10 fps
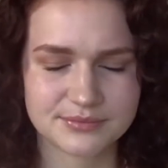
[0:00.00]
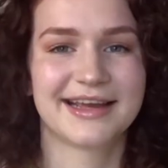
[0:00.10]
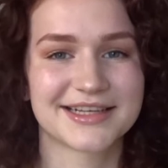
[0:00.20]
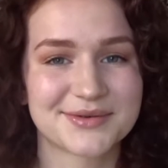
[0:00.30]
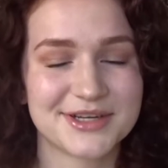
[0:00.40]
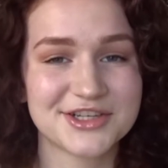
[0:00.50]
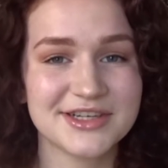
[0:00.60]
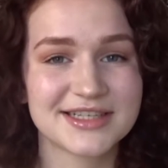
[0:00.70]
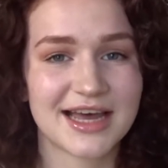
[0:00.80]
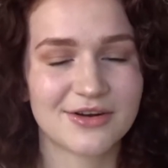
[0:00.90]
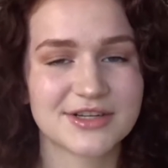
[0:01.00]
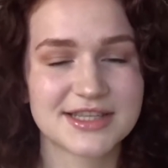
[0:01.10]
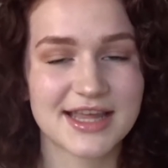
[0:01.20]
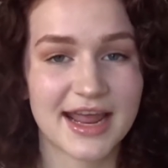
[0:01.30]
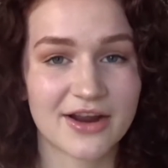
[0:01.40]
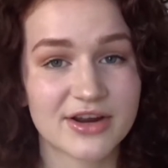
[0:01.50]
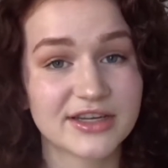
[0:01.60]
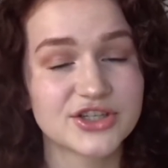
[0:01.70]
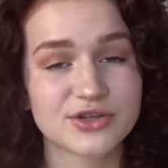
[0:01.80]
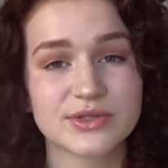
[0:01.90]
Next question is how does the
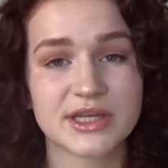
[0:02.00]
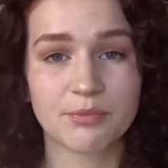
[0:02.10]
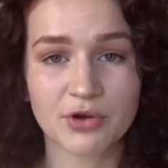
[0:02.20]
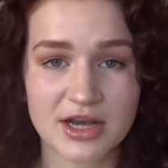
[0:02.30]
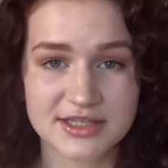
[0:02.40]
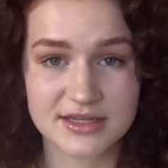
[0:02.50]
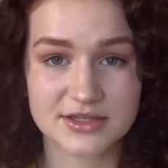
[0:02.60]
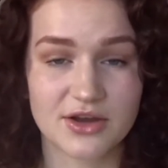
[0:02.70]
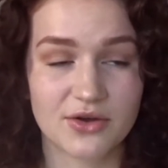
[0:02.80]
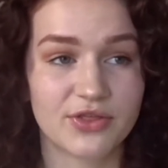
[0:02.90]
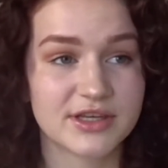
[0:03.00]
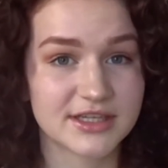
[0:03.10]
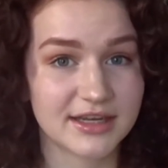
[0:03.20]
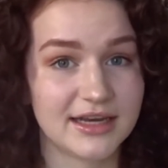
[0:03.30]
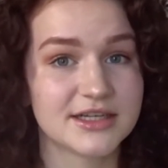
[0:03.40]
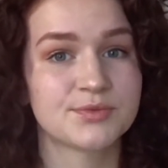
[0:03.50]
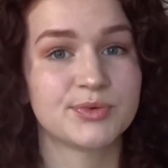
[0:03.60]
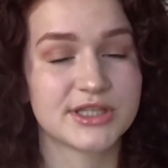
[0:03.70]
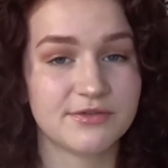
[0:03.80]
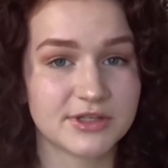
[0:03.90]
area choosing process go? This again is
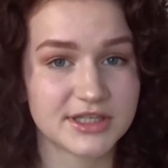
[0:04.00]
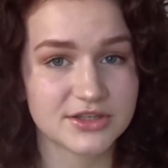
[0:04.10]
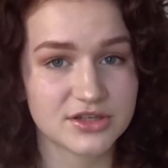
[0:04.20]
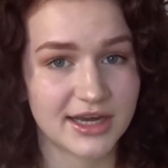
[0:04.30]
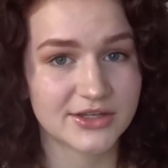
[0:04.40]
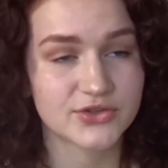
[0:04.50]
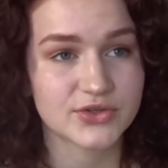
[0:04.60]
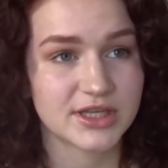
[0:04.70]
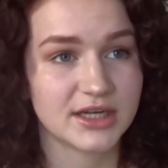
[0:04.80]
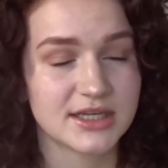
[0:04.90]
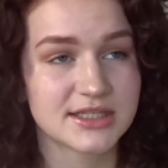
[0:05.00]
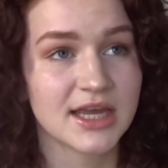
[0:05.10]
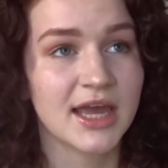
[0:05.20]
specific to international studies.